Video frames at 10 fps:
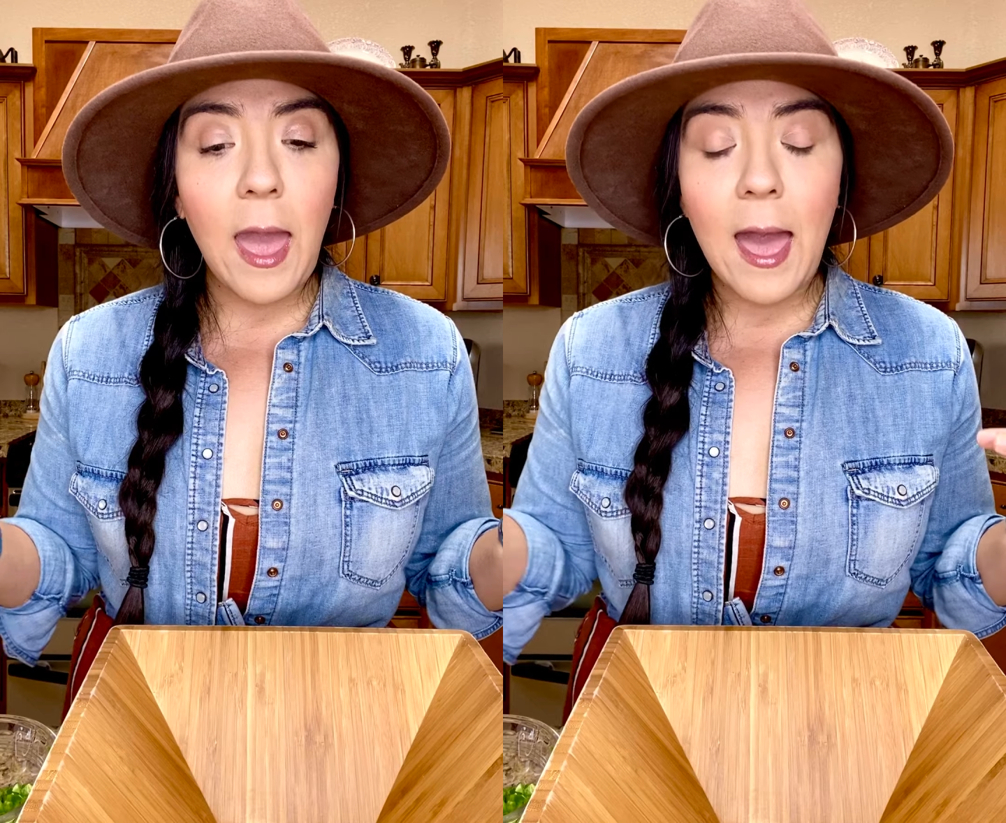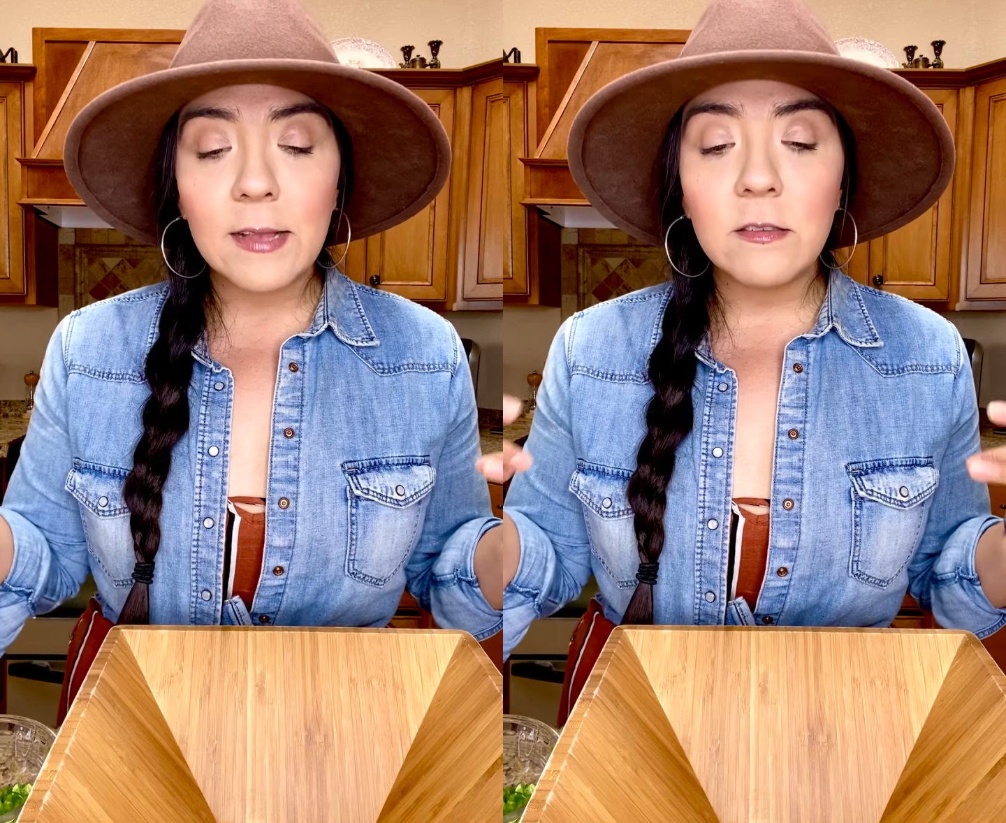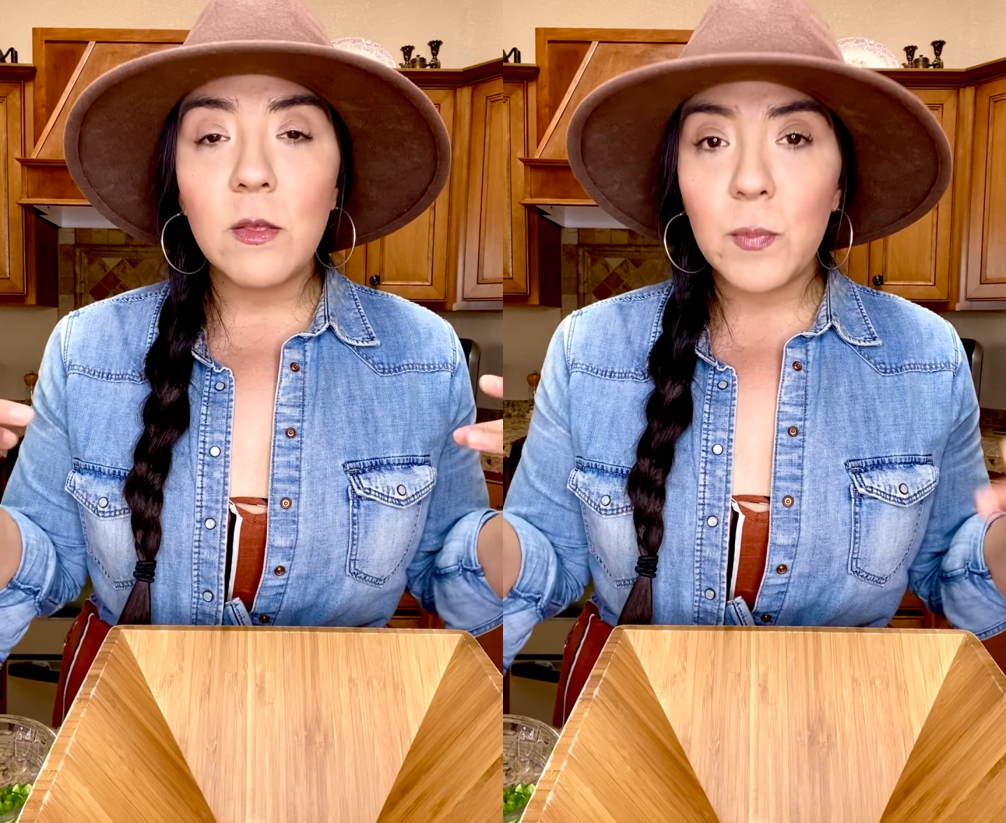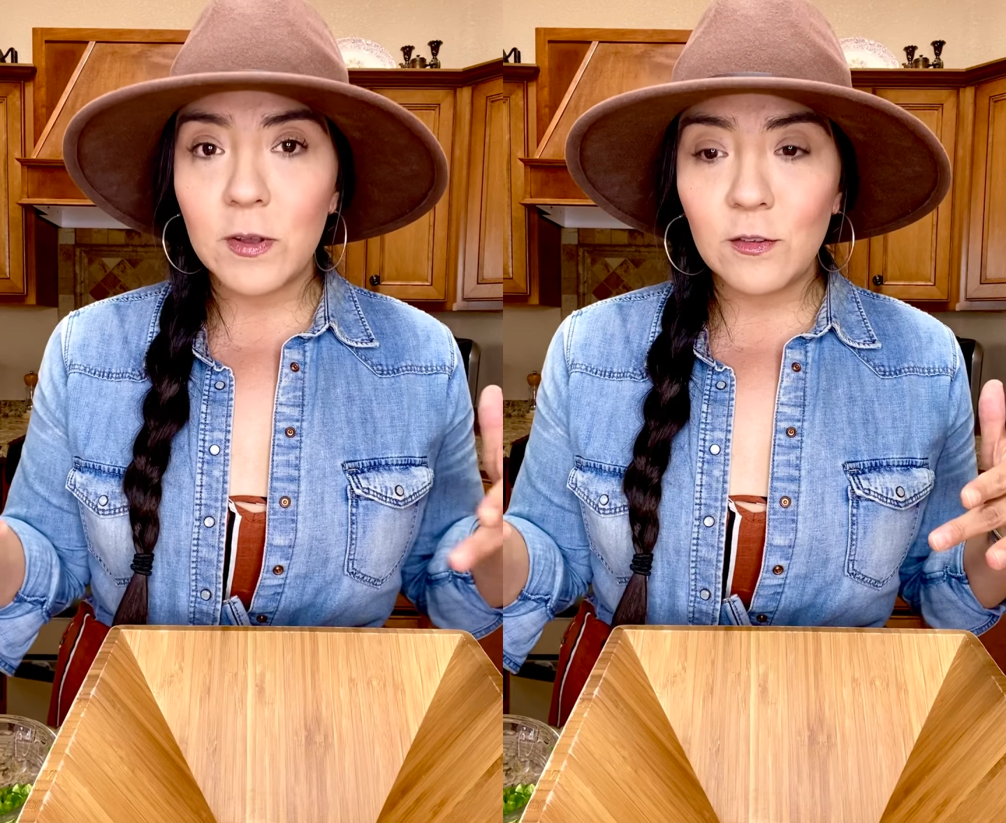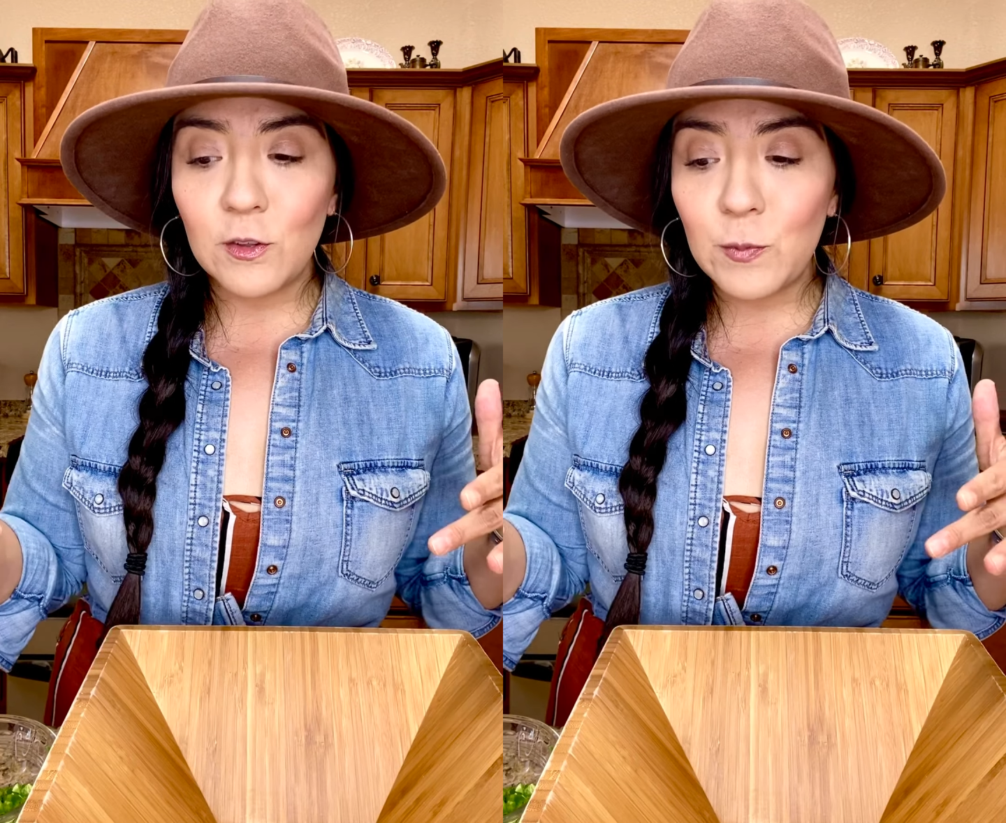and the
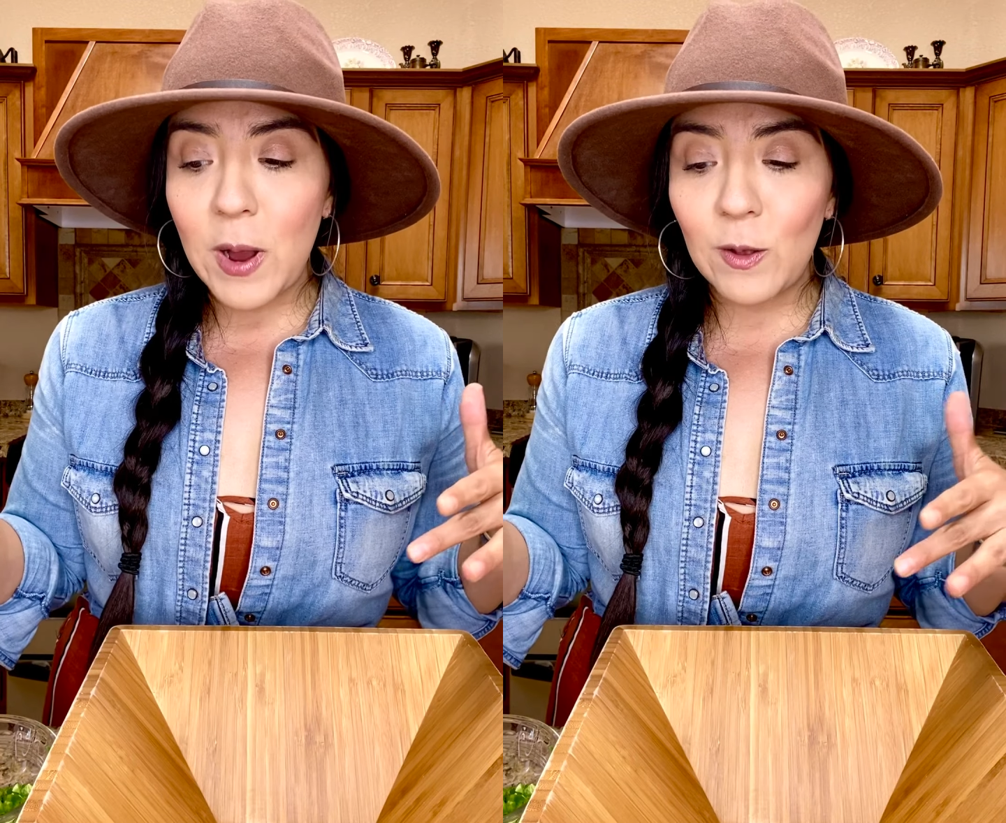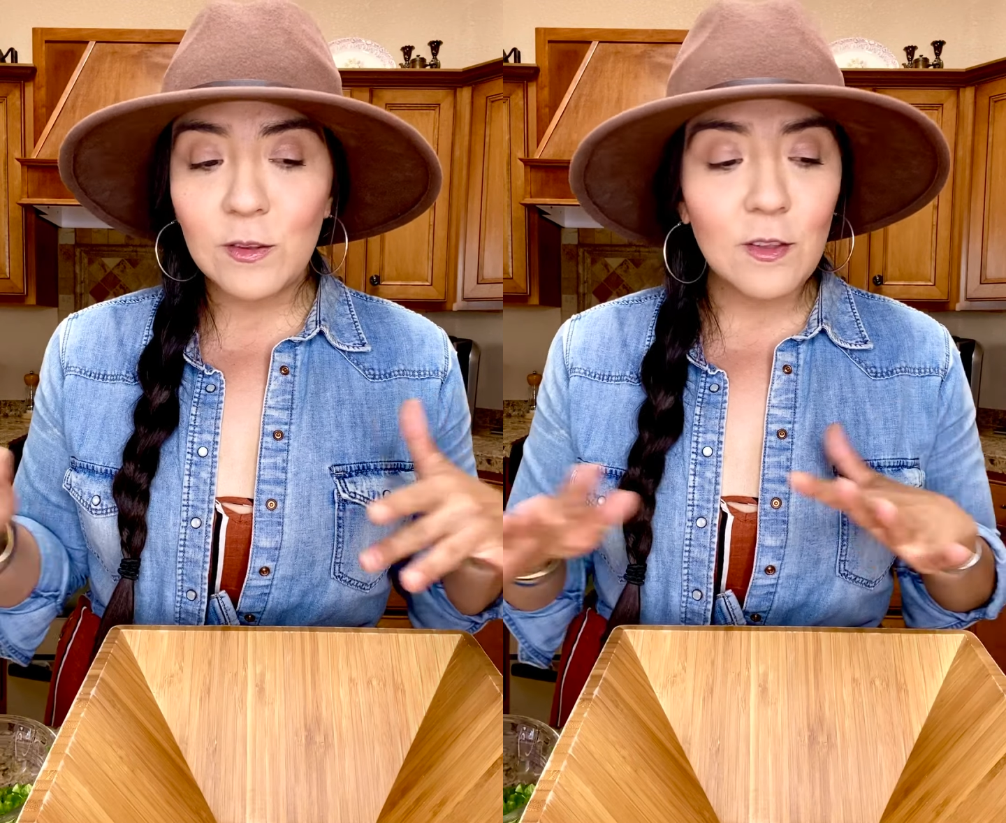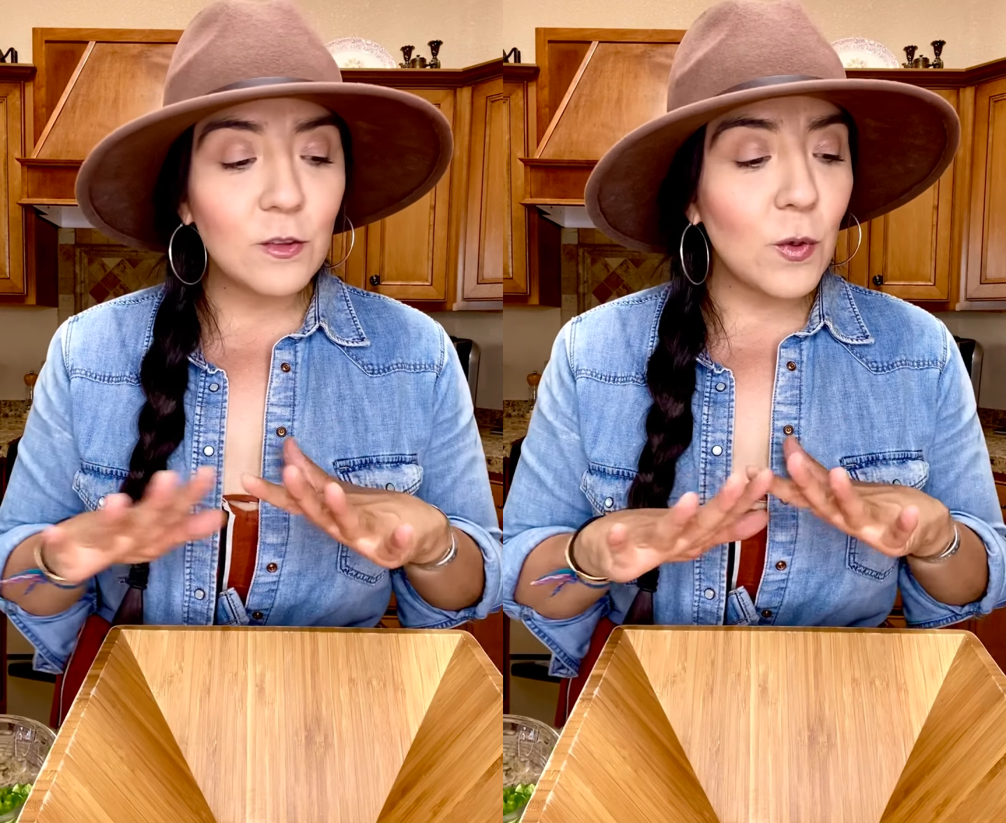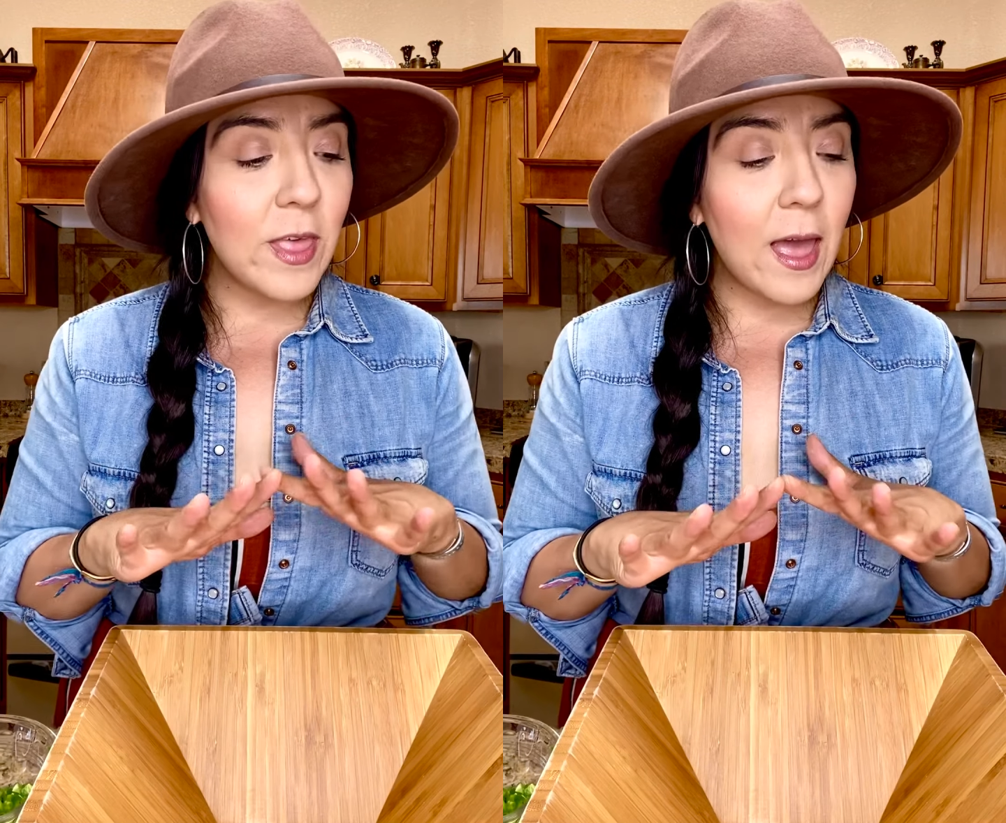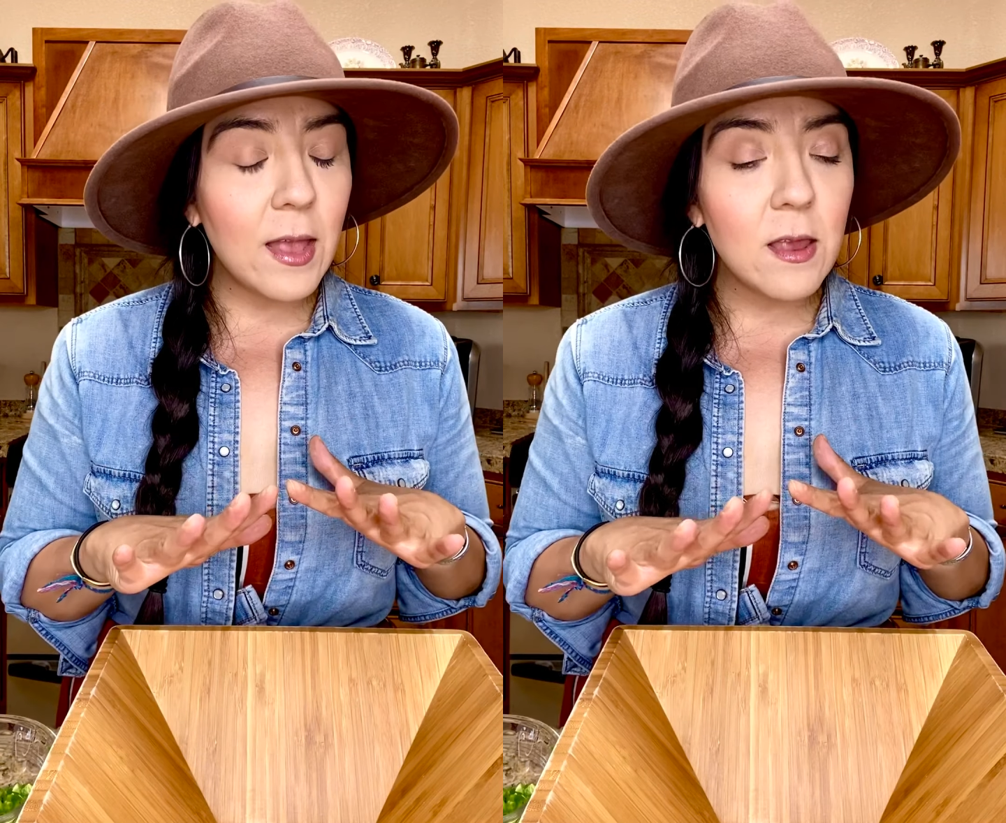Brussels sprouts so
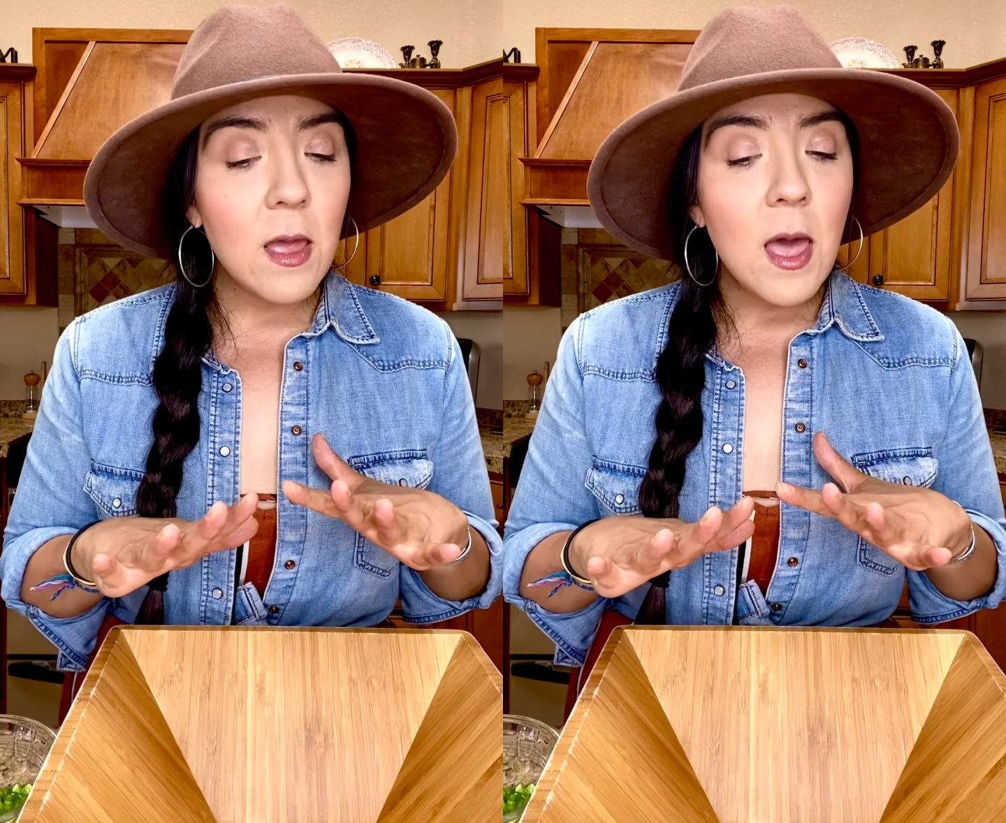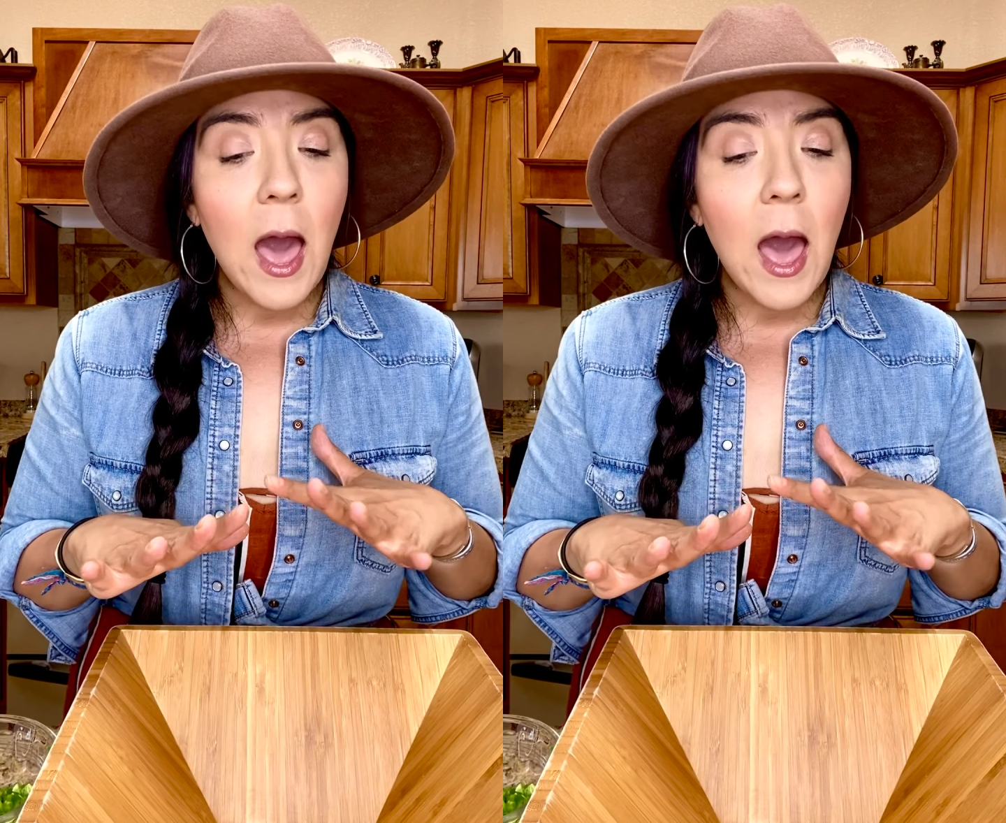that